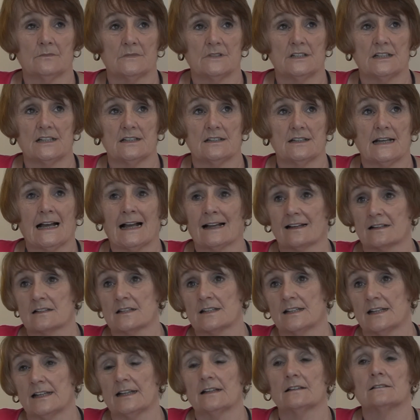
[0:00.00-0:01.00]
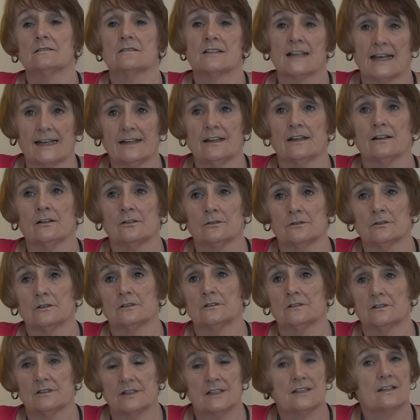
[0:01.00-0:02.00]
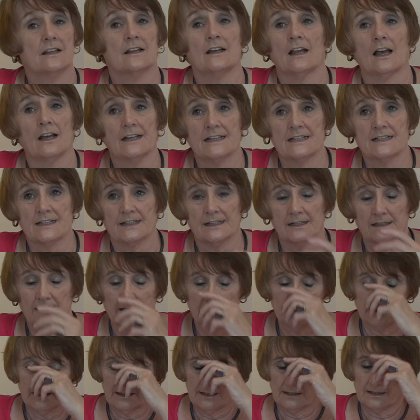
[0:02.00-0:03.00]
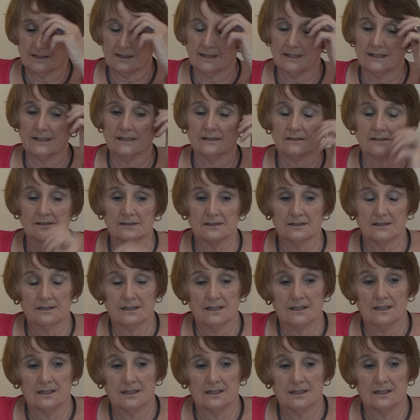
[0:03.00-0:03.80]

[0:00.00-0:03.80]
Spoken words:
did acting and technical and did the lighting and things.